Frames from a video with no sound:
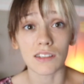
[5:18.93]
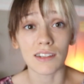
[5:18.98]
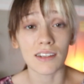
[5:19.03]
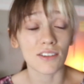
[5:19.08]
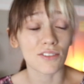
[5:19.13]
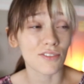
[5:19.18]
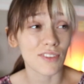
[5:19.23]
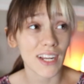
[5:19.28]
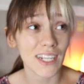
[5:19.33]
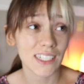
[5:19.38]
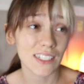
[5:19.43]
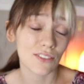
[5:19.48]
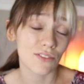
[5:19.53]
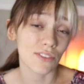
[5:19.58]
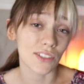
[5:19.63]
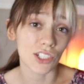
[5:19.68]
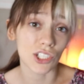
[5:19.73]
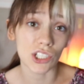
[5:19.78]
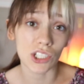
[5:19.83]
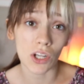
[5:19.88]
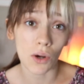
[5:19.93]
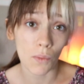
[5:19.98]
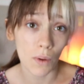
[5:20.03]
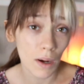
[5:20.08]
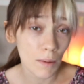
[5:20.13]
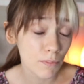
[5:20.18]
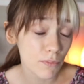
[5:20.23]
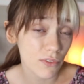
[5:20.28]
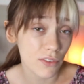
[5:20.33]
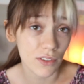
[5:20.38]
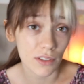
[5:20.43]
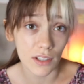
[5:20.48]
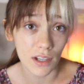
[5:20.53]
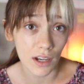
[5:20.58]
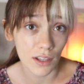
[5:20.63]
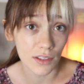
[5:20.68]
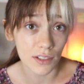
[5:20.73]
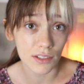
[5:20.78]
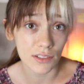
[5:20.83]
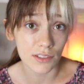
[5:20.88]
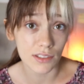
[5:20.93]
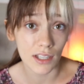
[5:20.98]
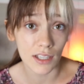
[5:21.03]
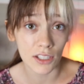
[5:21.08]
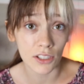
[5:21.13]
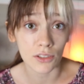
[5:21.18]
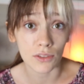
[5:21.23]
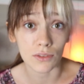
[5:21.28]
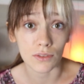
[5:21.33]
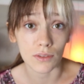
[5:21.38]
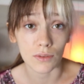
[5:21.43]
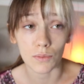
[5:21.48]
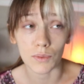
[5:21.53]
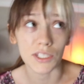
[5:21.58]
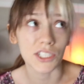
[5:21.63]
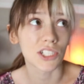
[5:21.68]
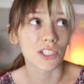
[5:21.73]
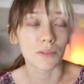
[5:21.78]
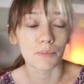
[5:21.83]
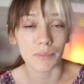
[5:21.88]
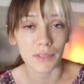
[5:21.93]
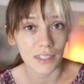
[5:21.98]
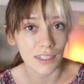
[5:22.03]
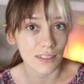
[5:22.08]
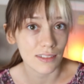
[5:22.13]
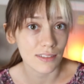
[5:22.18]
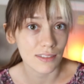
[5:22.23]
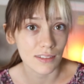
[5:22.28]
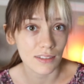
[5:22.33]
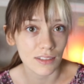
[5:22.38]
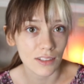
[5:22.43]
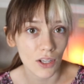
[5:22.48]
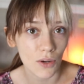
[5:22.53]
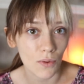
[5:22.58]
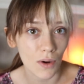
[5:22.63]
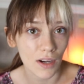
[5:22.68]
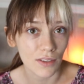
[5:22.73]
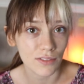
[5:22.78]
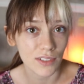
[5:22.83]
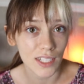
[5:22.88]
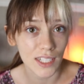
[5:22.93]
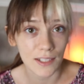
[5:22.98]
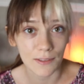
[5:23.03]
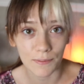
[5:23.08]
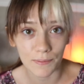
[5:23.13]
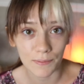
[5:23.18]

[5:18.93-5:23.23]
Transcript: and effectively show up for the others that you wish to please so often.